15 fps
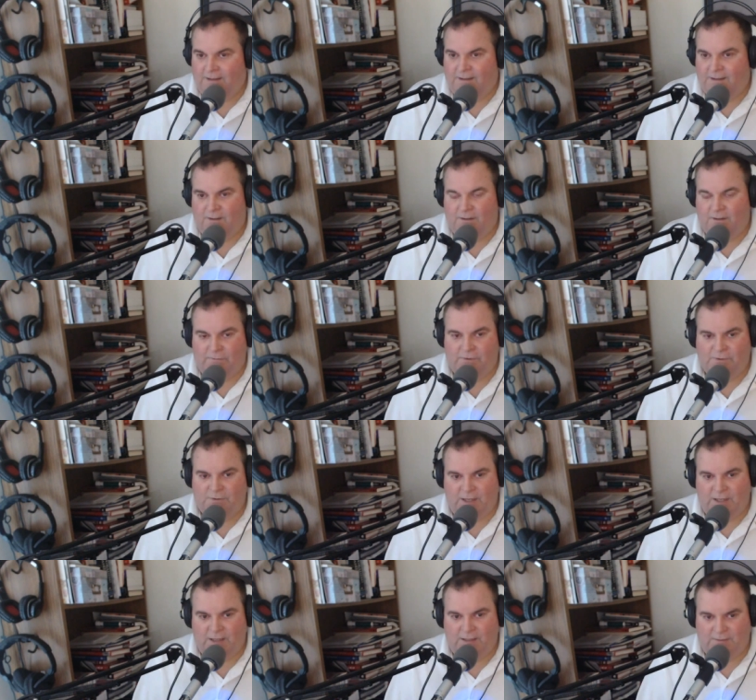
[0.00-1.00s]
if you
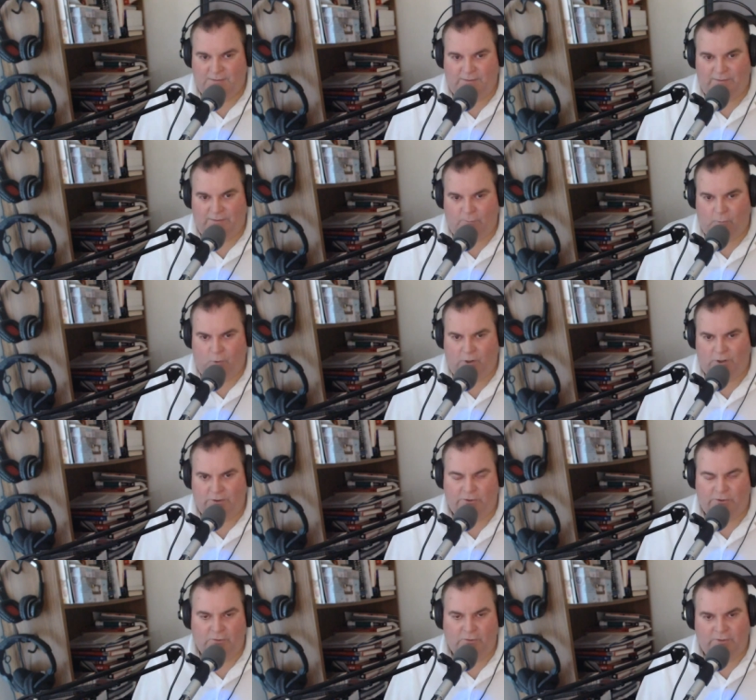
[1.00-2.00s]
take one
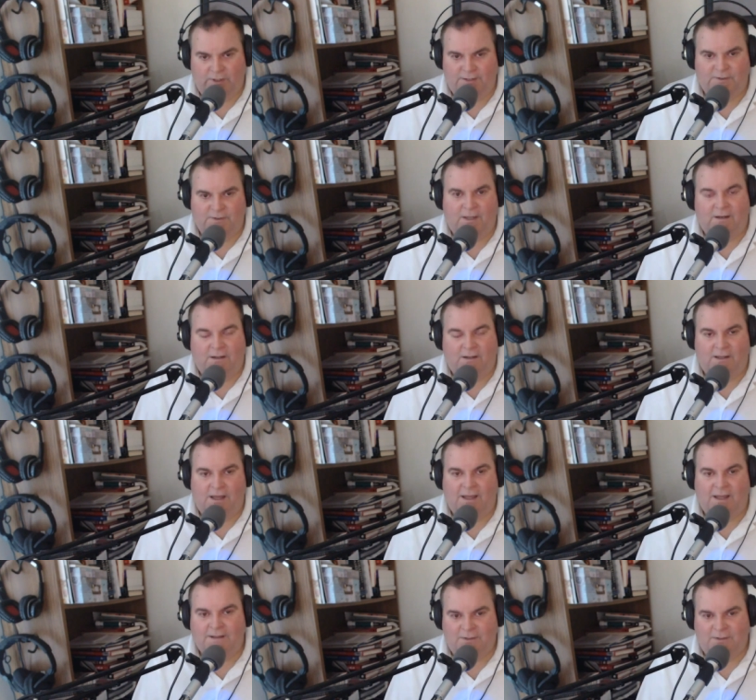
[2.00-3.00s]
or two things out of
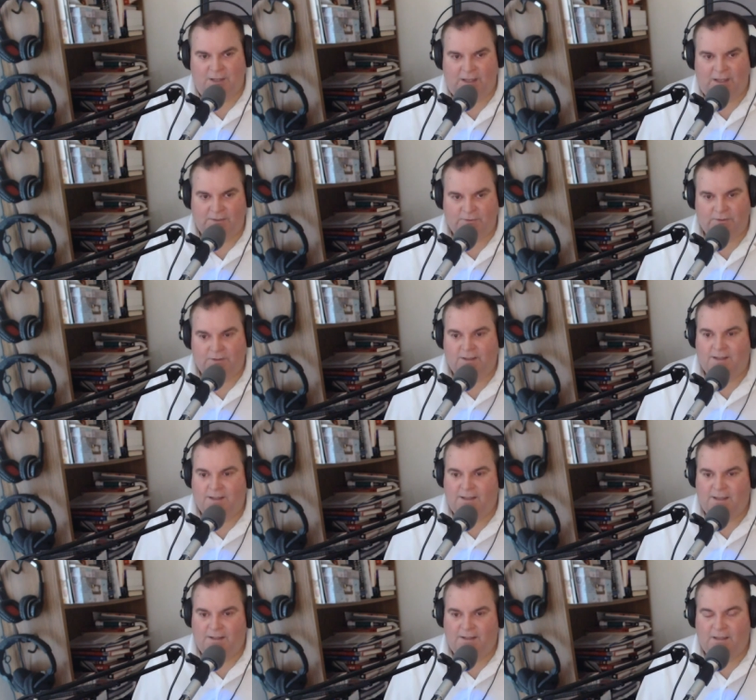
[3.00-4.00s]
context
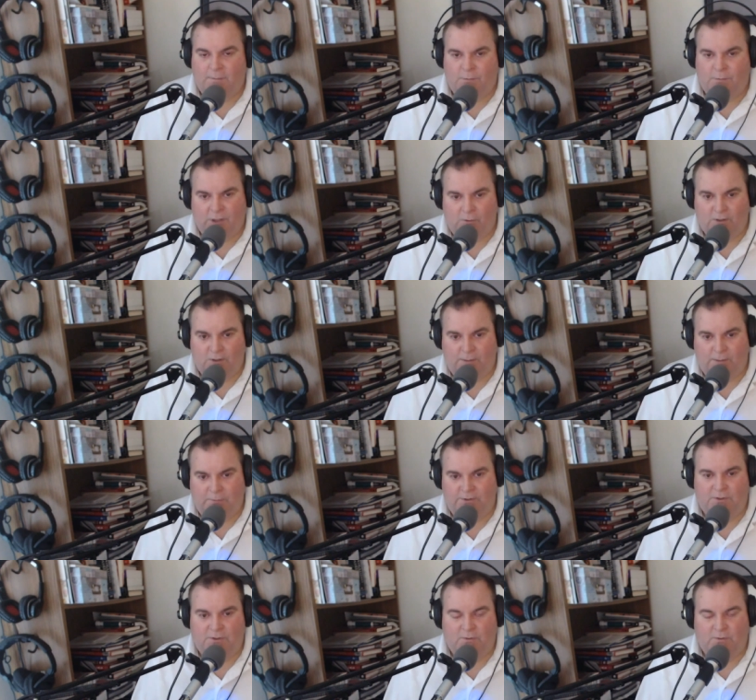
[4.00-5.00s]
and then blow it up
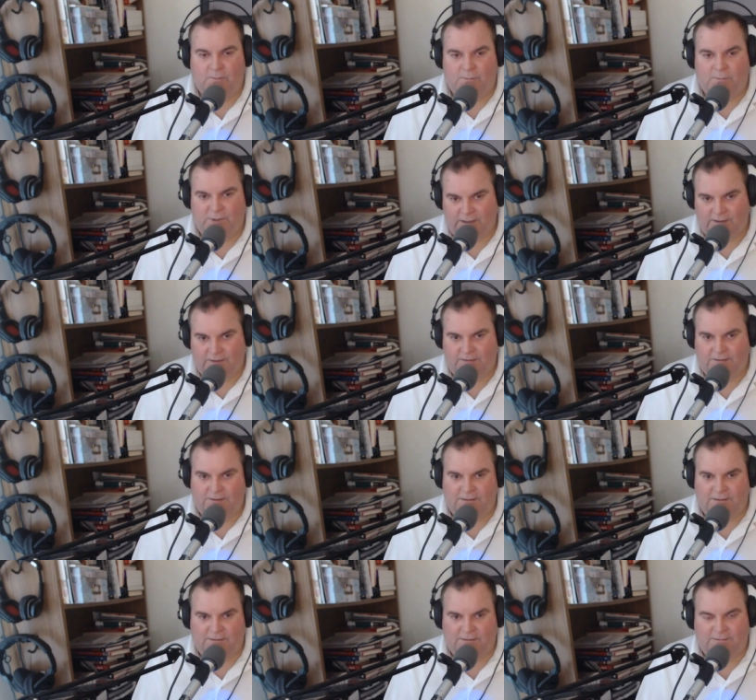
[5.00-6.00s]
into a big
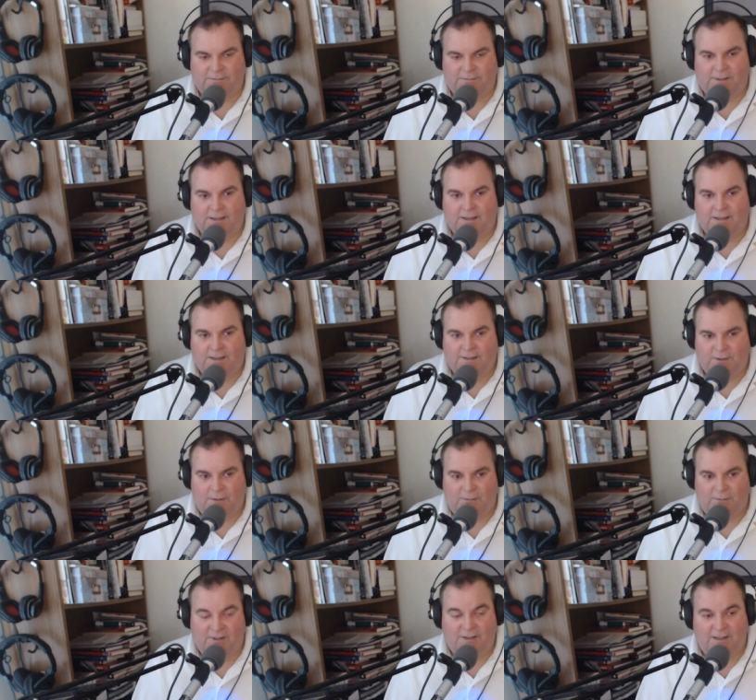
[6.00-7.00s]

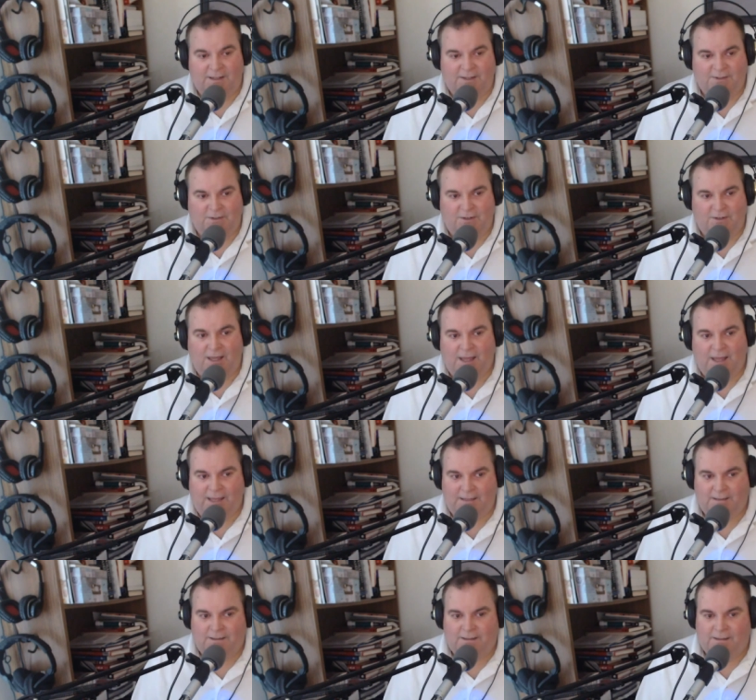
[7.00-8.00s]
something that it's
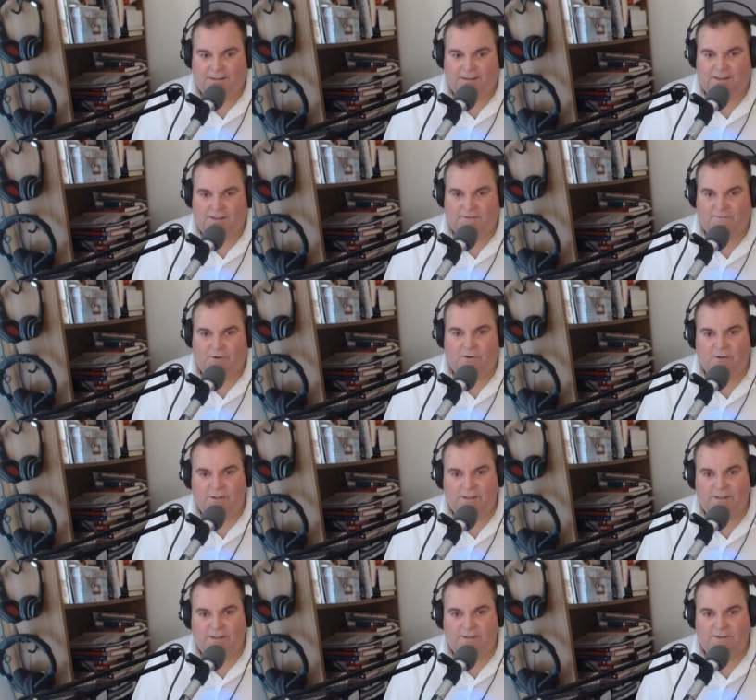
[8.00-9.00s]
not, it's
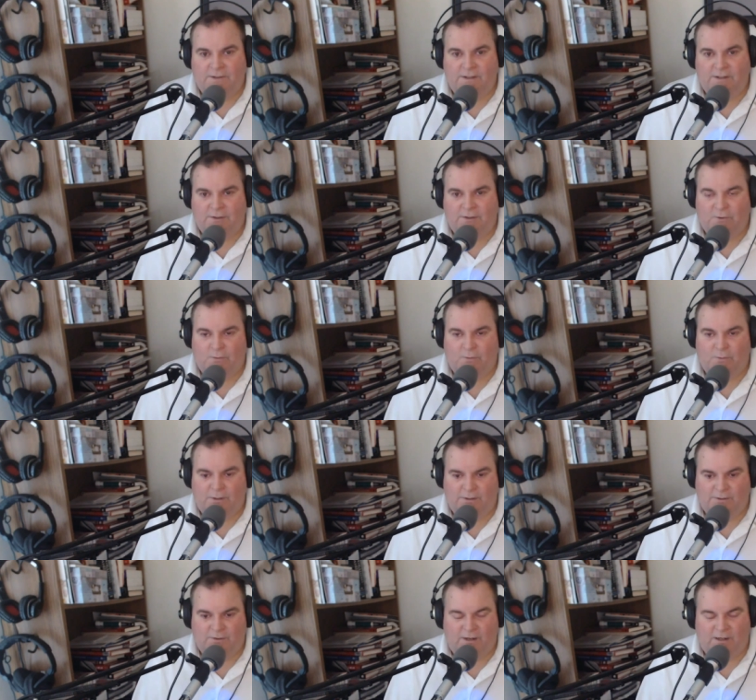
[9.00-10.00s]
very easy
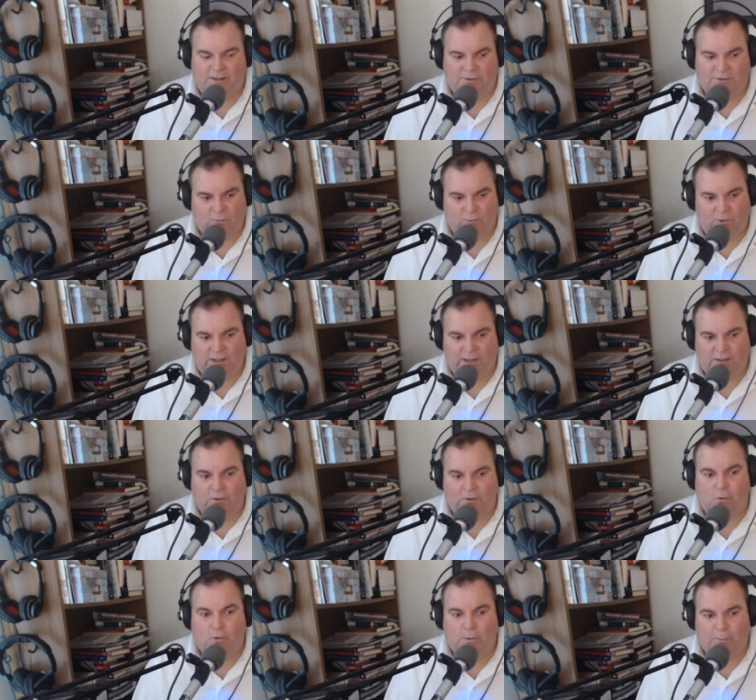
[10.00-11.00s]
to try to sway
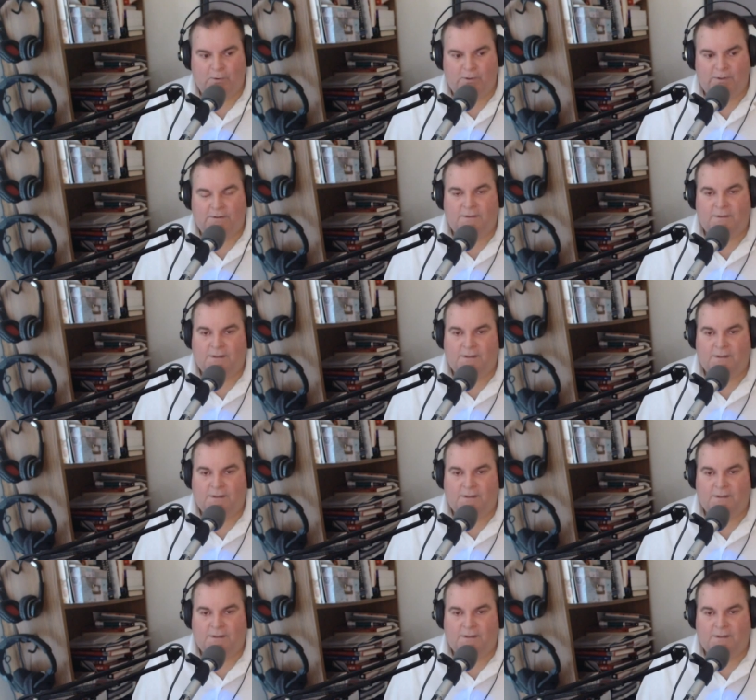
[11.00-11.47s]
corporate